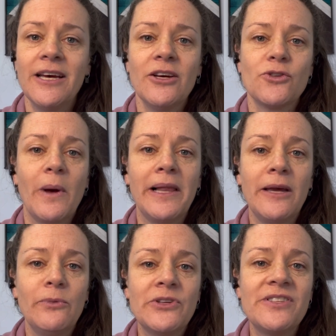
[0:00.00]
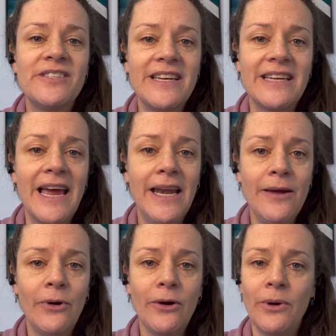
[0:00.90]
Swelling will sit
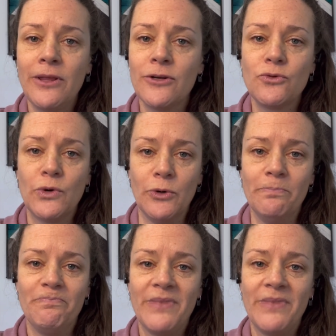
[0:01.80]
anywhere where there's room.